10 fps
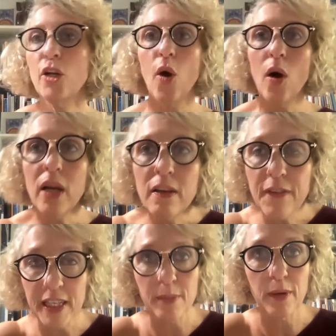long
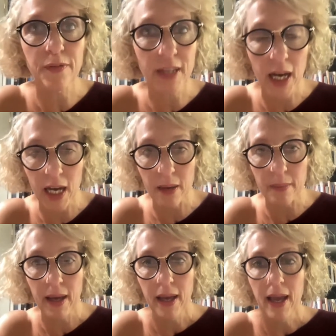investment of
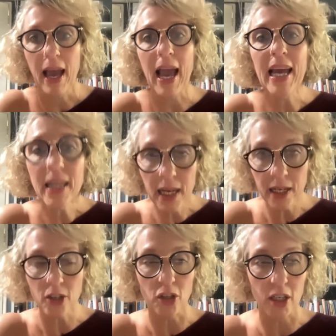time and
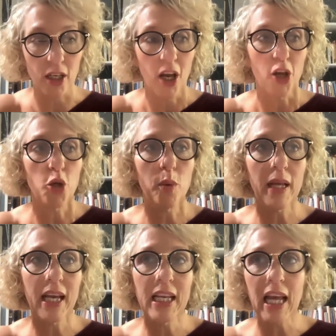energy, you will
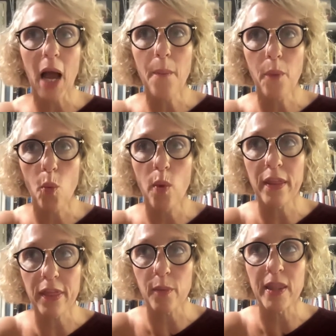end up
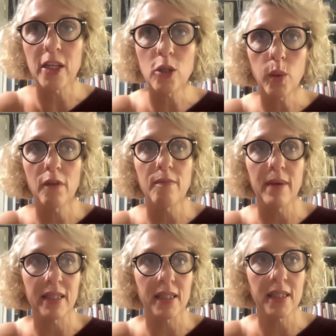with, within 12
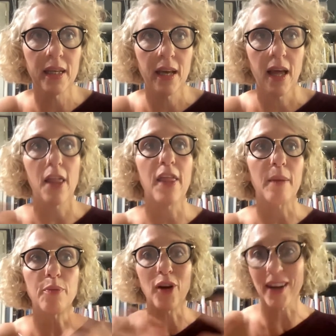months,
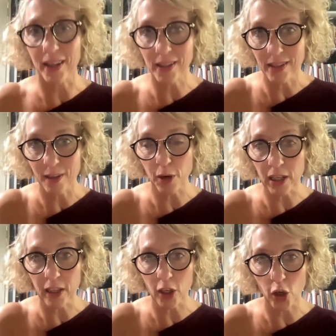that product, a
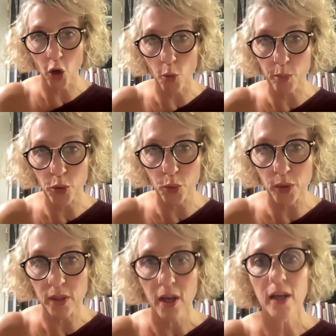product that can open
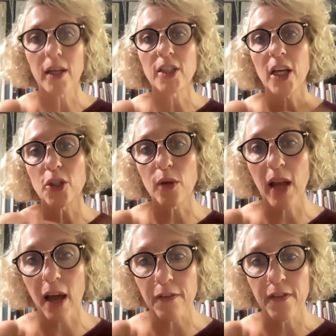doors, can change your
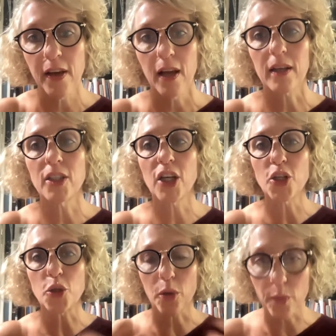life, can
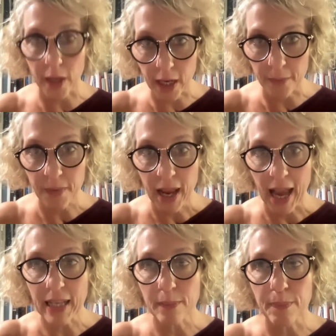change your career,
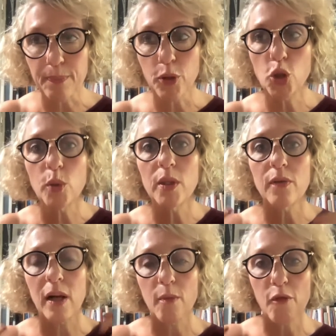and put you in the
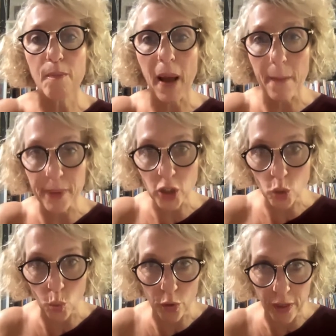realm of
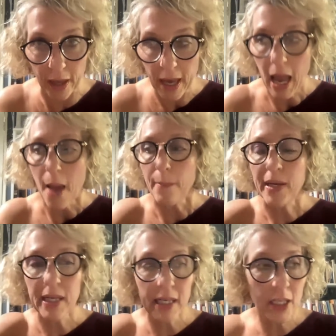published author.
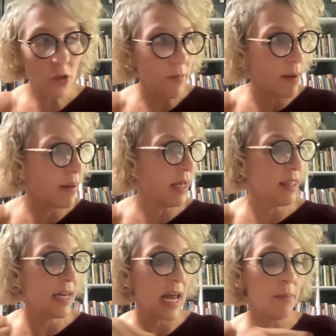Please remember,
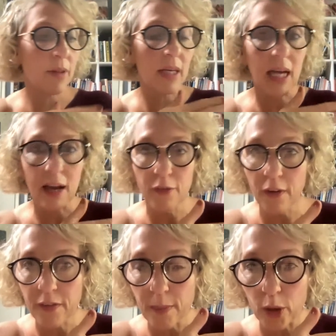the name on the cover
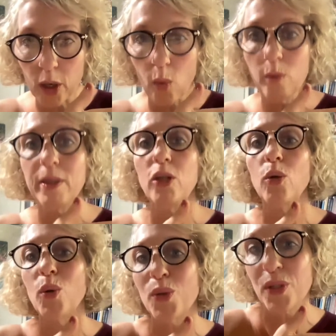of the book will be
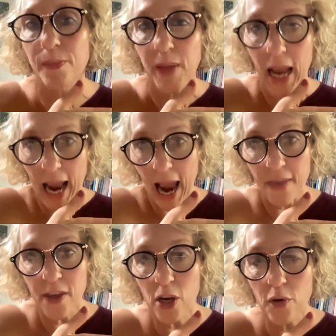yours.
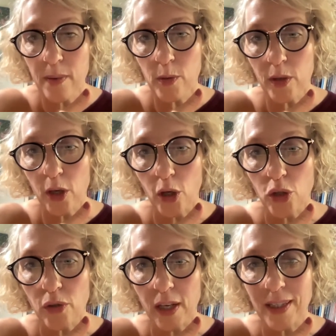And the agreement with the
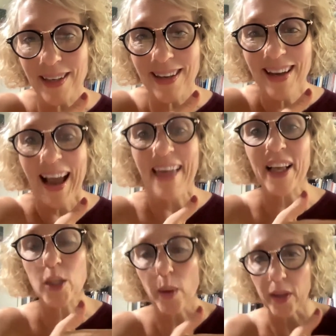ghostwriter, and
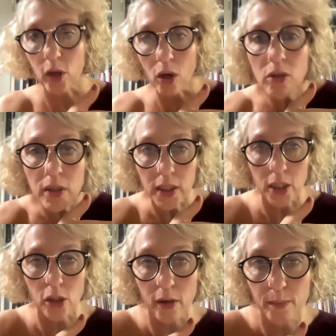that's why the contract
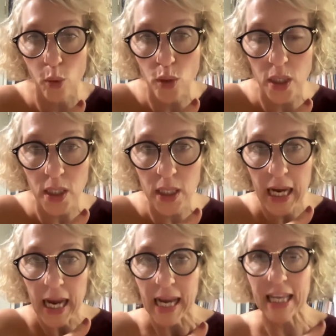is so important,
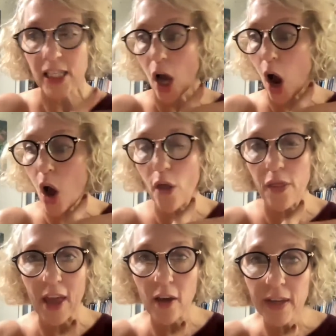is, are
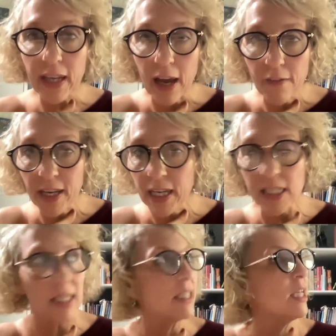they on the cover?
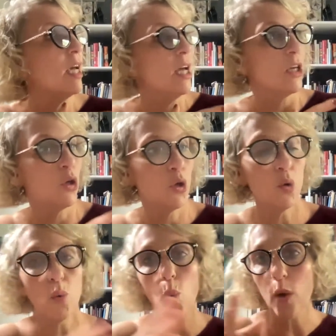Is it
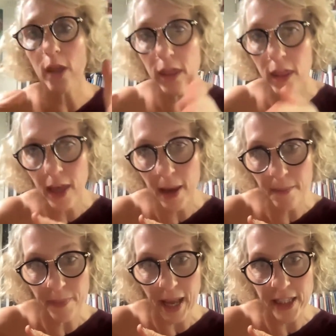you with
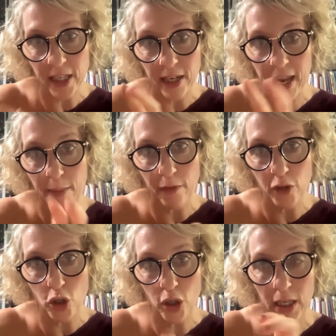them as the name of a
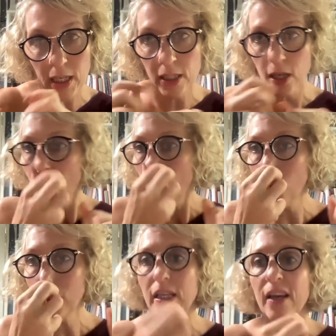journalist,
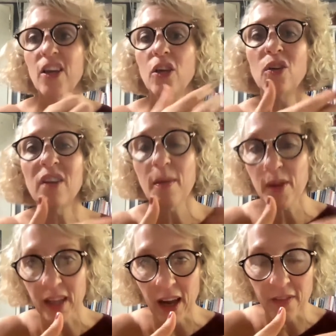or is your name
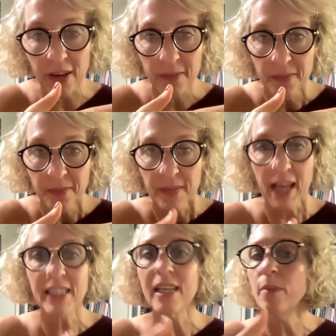on the cover?
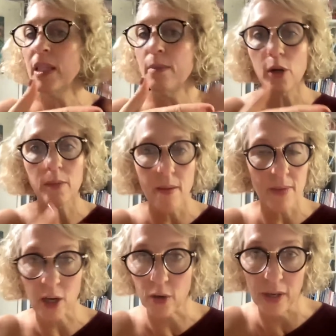And somewhere in the book, maybe
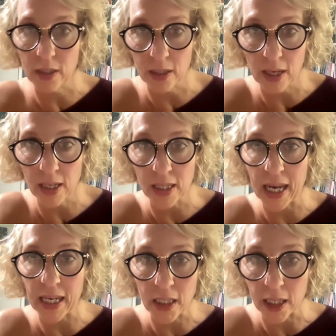they're credited as an
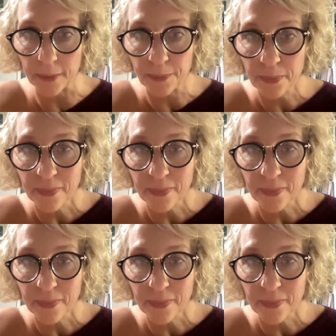editor.